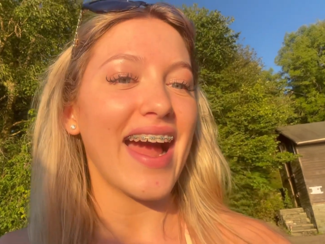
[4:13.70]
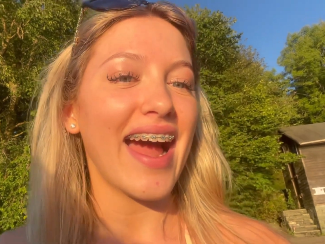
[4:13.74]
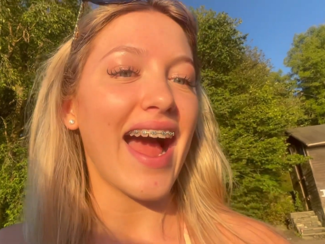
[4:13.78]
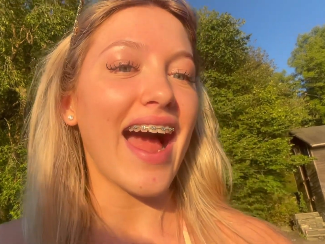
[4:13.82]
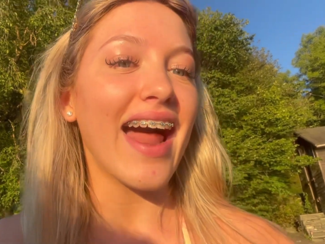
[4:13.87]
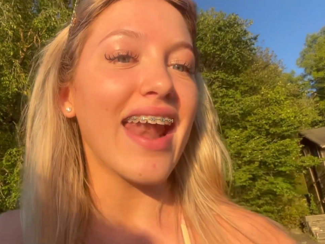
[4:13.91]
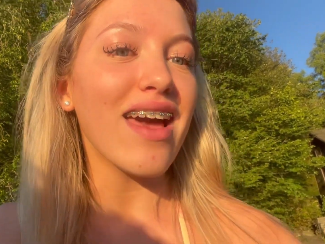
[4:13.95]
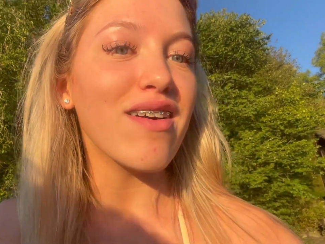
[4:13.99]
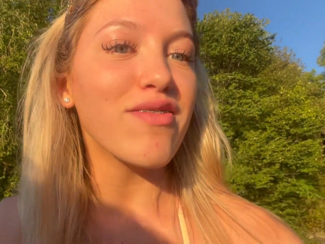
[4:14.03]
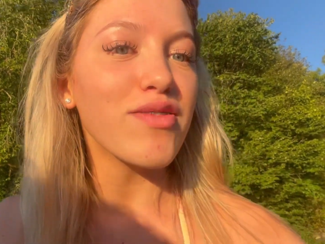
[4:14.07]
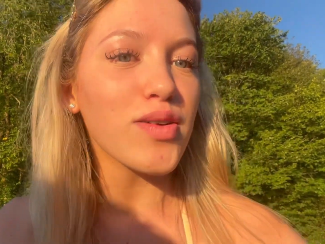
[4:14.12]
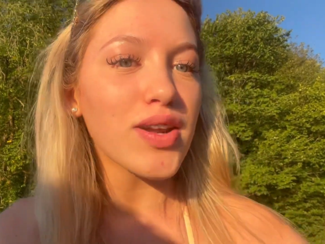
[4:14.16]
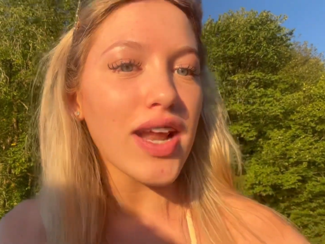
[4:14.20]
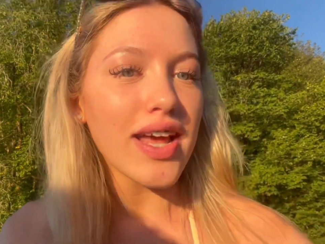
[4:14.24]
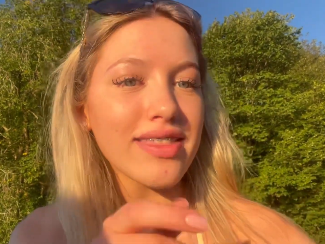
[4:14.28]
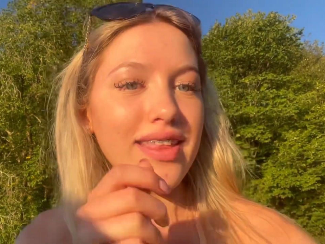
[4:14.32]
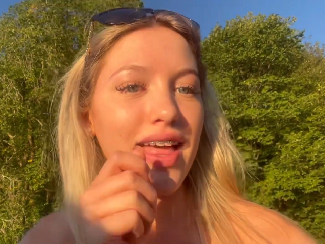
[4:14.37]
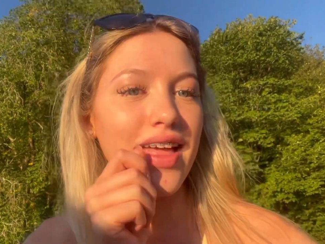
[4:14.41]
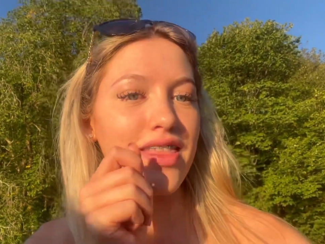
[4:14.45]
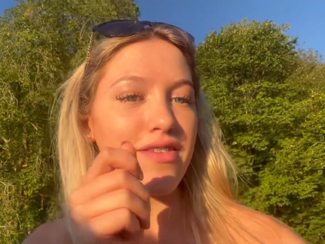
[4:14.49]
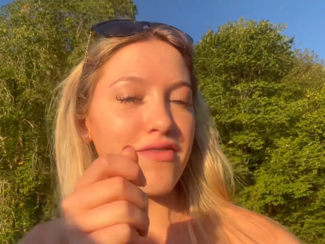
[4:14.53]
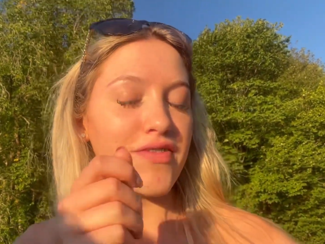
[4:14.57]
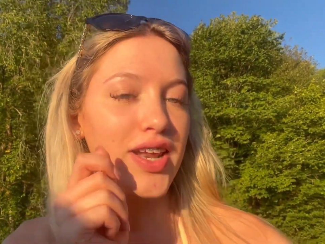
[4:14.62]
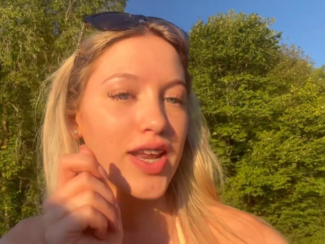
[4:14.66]
And everyone had
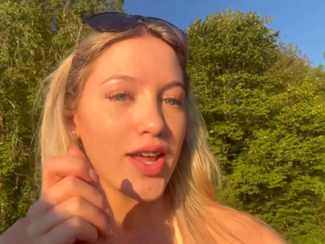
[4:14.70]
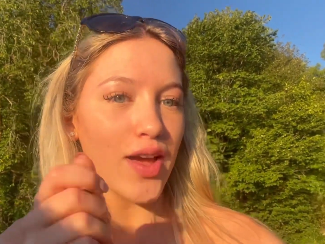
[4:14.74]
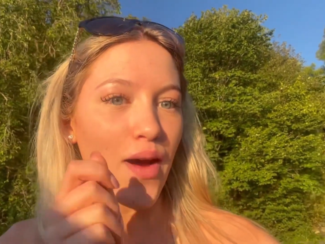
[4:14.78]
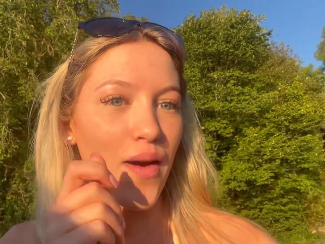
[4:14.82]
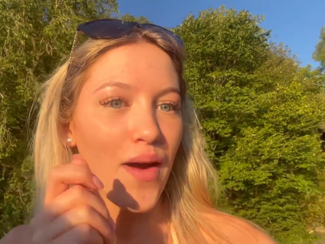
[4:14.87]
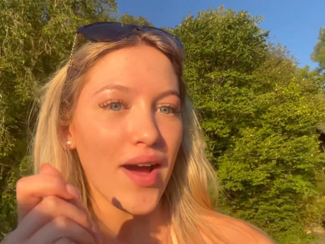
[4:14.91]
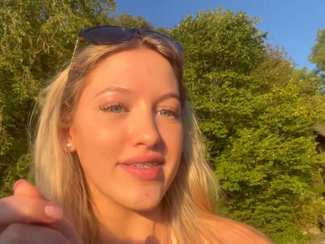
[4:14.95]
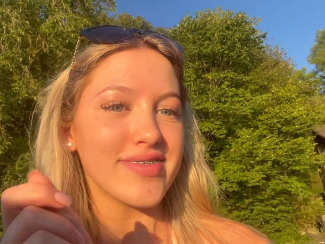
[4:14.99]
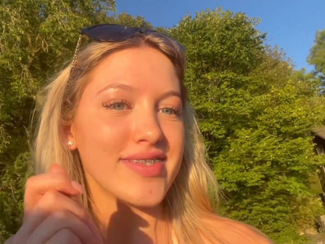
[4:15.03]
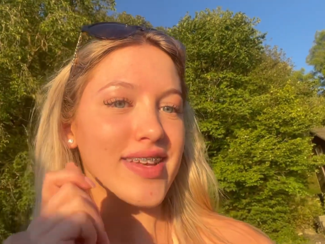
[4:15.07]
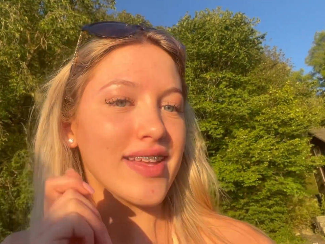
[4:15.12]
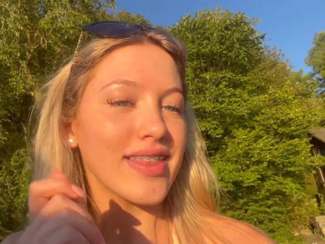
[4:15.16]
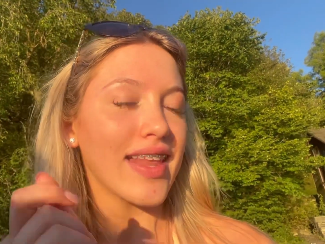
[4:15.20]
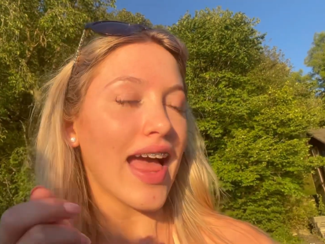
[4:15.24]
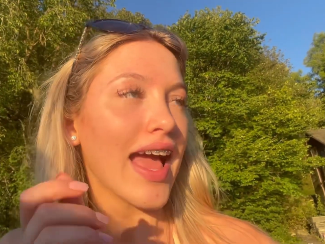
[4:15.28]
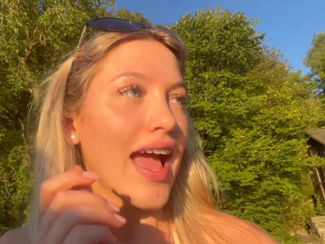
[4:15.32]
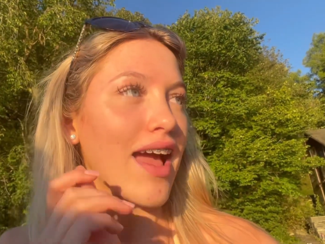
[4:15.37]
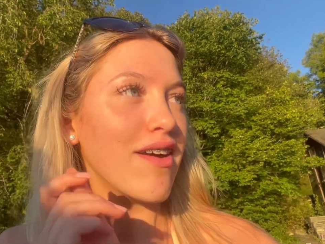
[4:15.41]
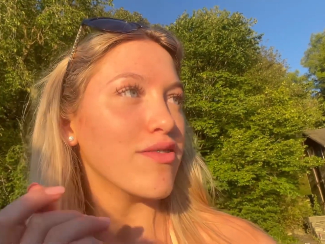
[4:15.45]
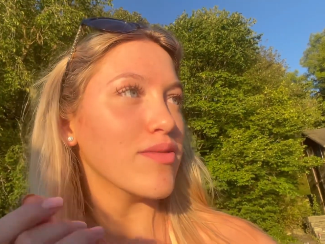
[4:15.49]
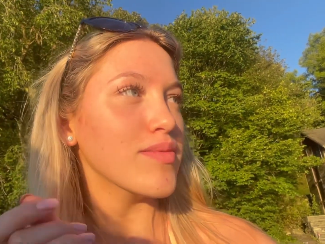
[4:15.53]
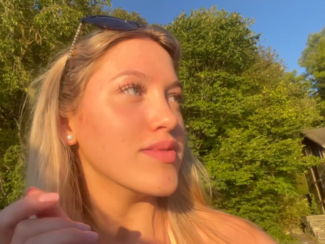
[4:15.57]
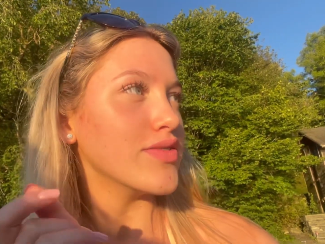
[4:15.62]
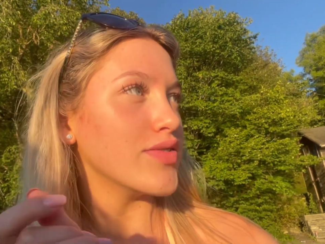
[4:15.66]
like the video, like
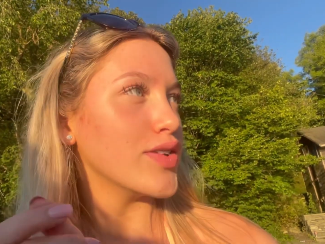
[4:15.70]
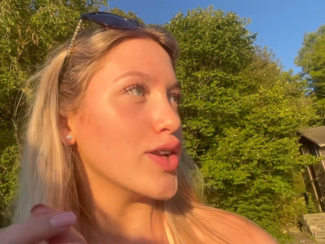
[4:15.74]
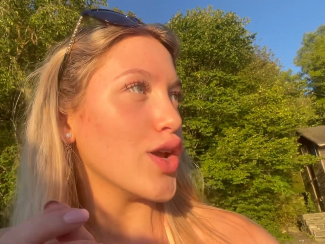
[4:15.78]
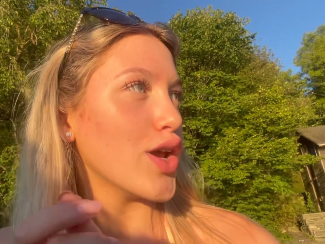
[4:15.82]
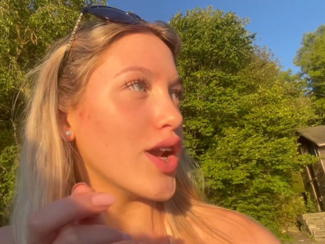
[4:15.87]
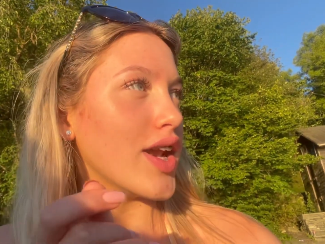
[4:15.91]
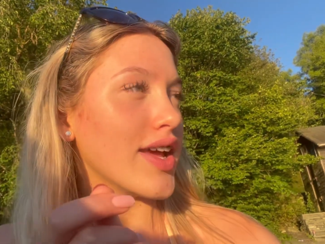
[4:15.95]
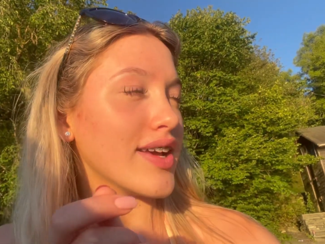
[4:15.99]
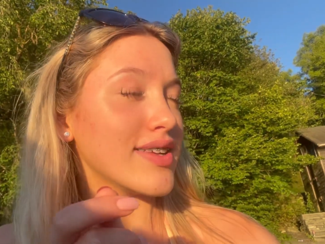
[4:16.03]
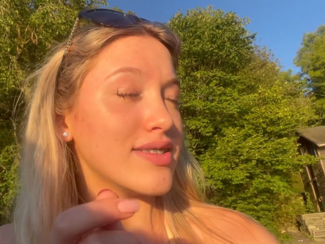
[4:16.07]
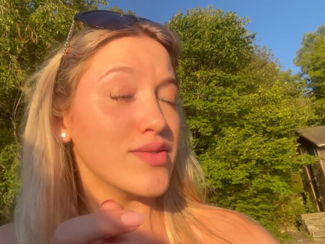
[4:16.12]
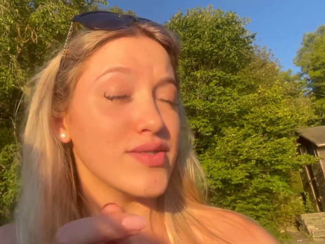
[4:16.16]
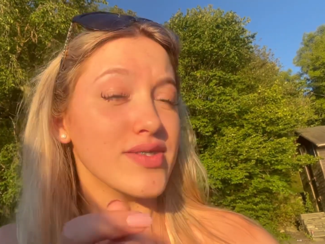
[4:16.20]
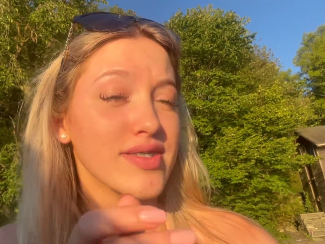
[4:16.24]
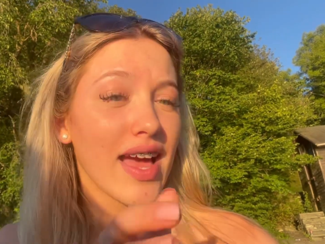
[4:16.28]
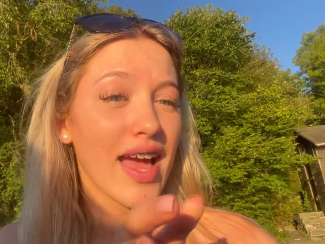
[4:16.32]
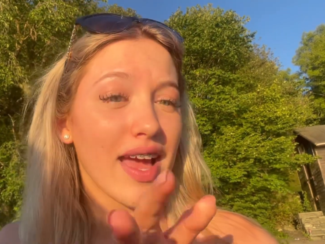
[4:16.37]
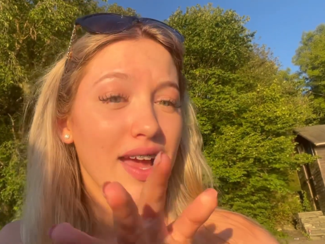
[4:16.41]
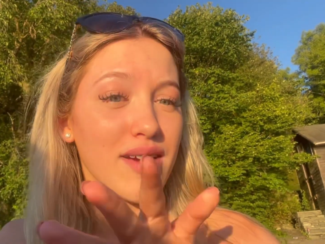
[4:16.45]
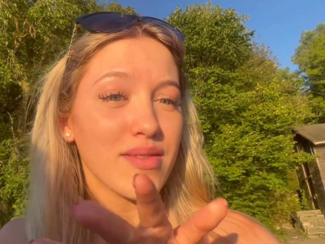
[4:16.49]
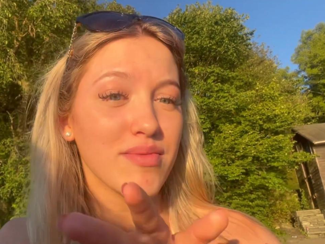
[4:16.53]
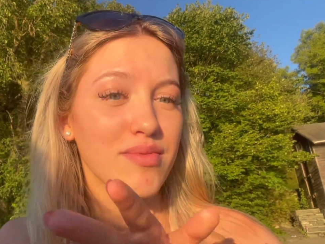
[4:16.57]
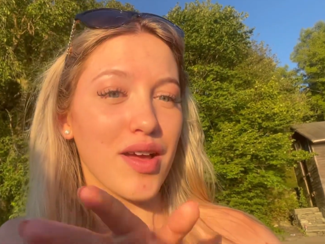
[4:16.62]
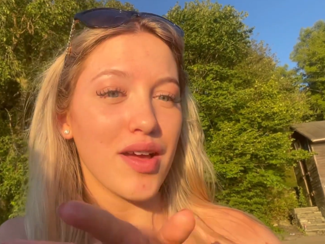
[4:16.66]
everyone was videoing it. It was
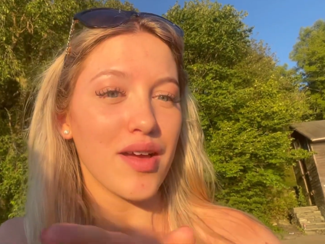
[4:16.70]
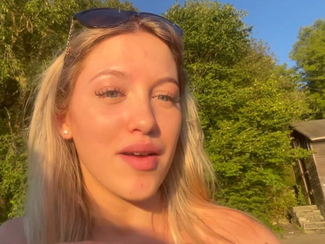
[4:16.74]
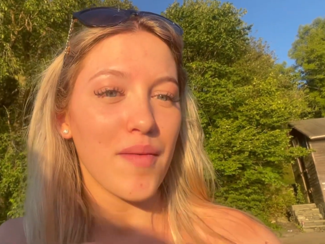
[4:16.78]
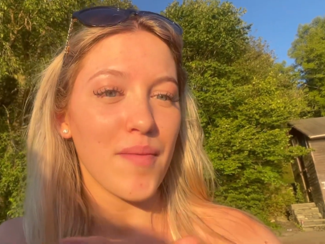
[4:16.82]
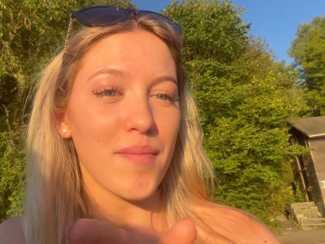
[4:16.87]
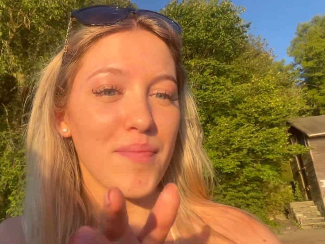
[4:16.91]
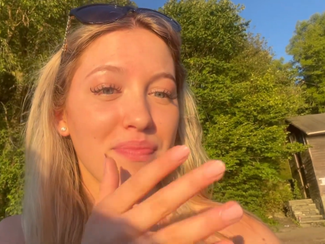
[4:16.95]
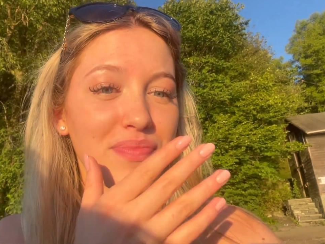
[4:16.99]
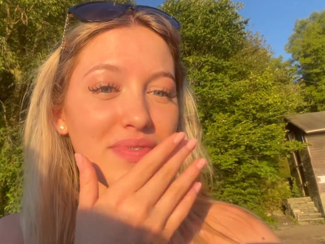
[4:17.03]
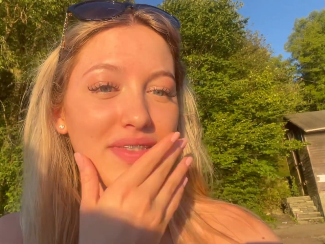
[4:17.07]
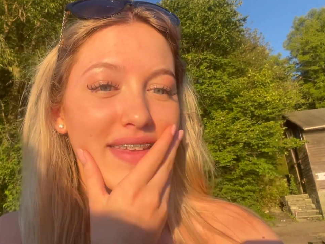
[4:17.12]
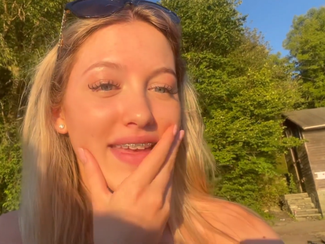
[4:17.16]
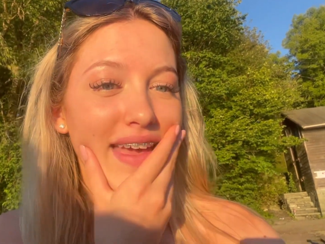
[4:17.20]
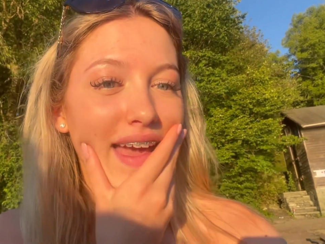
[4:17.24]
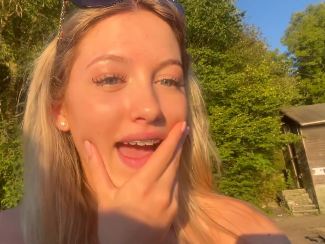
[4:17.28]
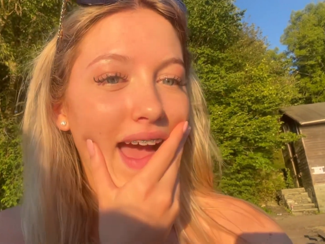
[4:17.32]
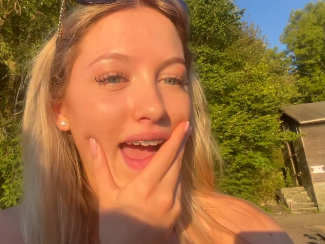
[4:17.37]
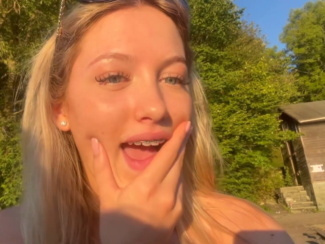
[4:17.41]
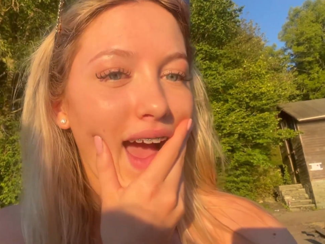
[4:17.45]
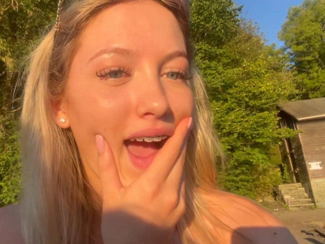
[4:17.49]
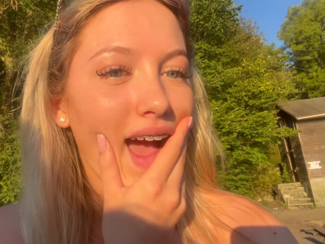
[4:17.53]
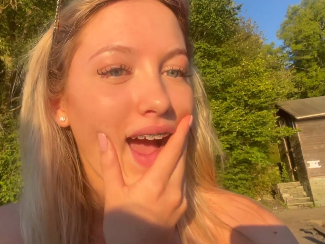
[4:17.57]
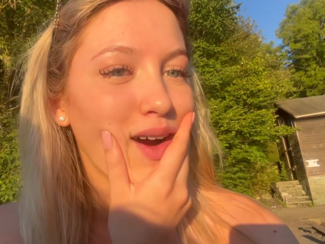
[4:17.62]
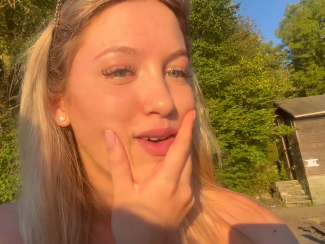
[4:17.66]
like,
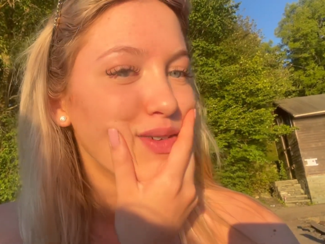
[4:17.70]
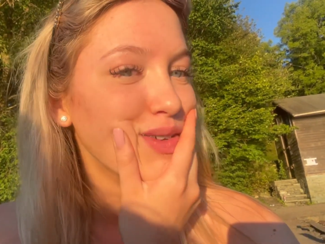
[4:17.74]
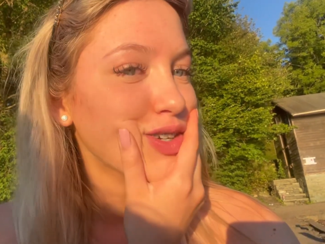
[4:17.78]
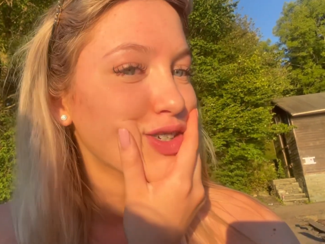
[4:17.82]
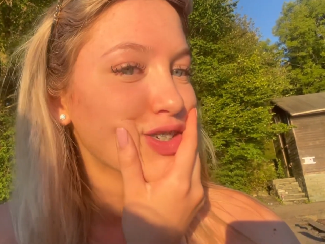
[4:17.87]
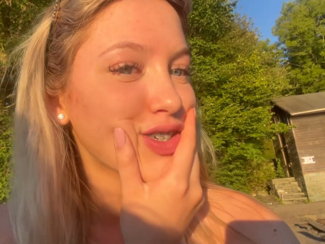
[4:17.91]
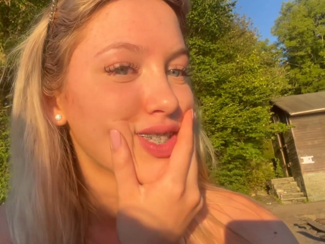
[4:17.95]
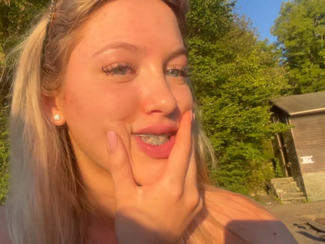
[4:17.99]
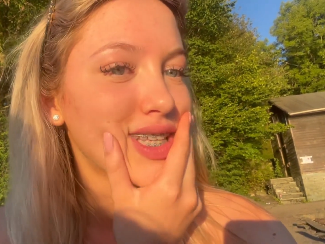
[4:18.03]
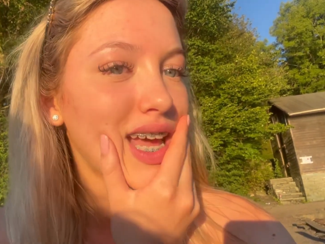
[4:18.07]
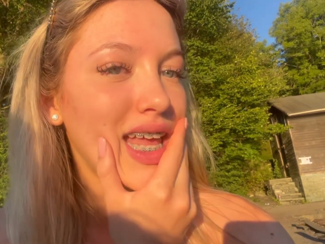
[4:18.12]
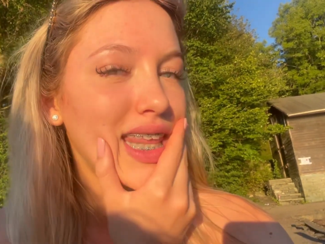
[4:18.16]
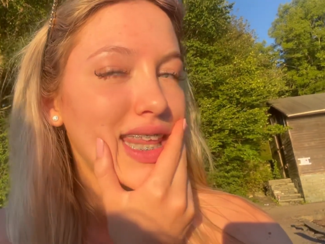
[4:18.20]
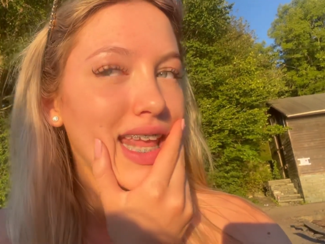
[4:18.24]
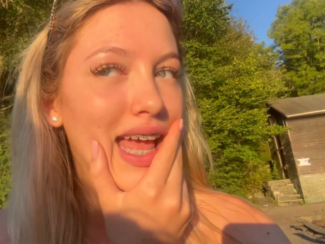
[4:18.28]
yeah, we just sat